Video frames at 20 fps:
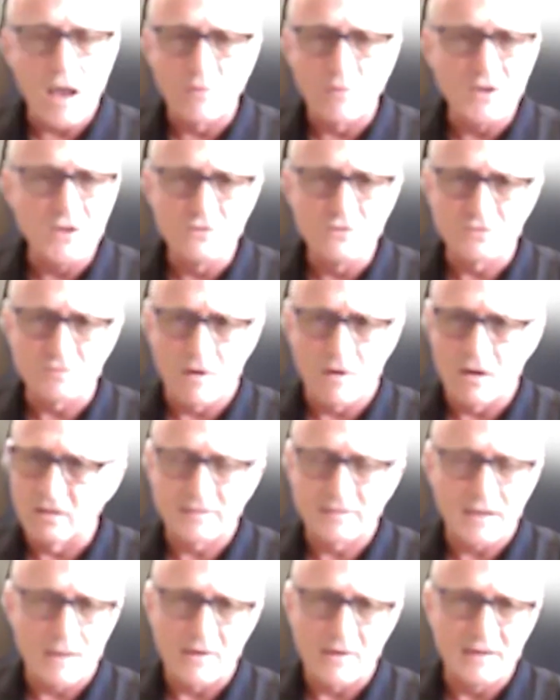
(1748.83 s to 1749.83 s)
We use them all
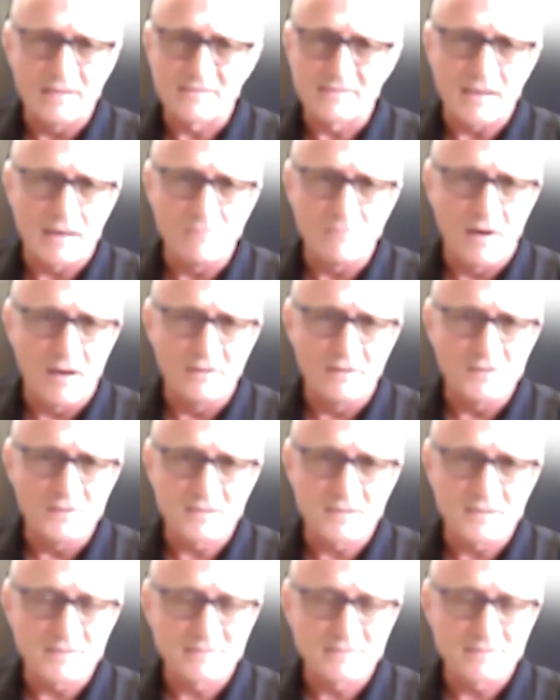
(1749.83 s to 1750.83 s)
the time on inside miters
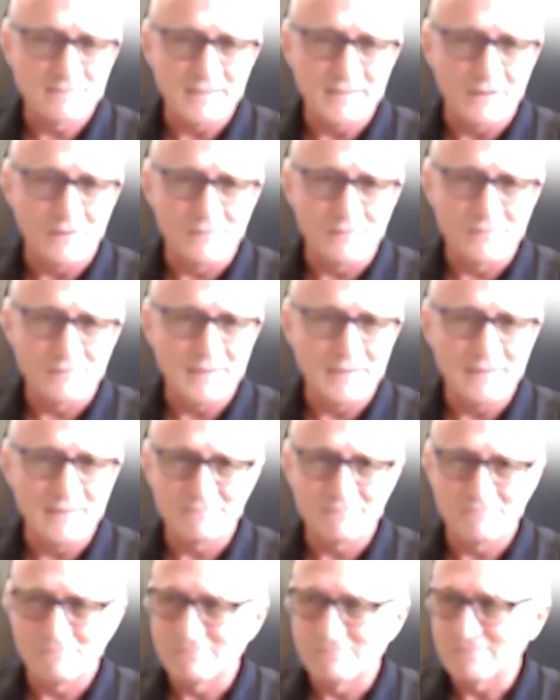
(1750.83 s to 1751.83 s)
because,
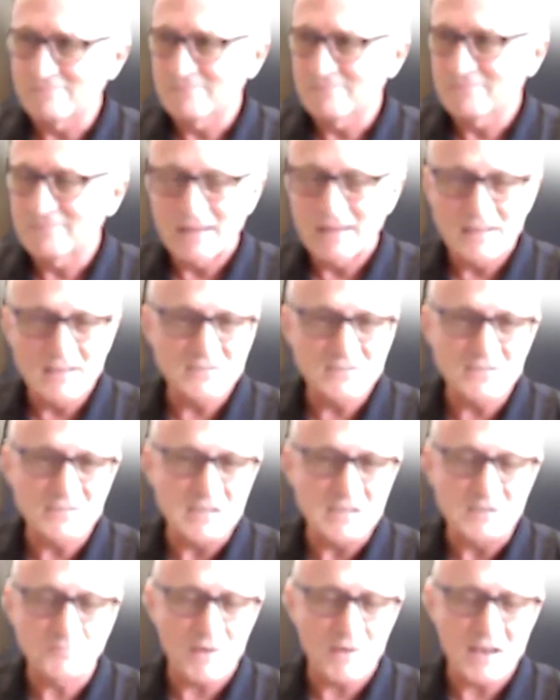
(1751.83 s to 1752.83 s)
let's just
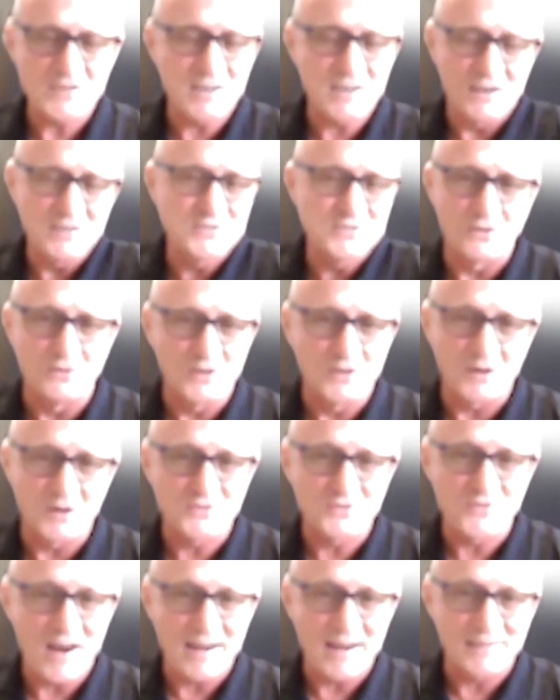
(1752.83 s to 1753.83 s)
say splash guards don't look
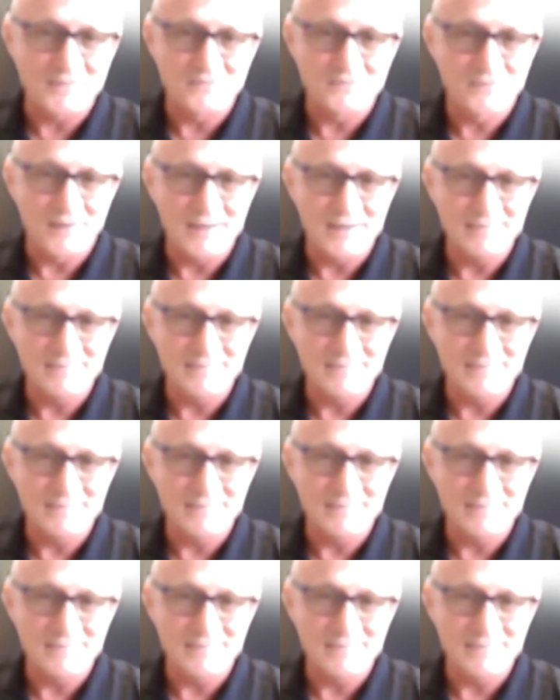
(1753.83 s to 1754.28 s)
attractive, right?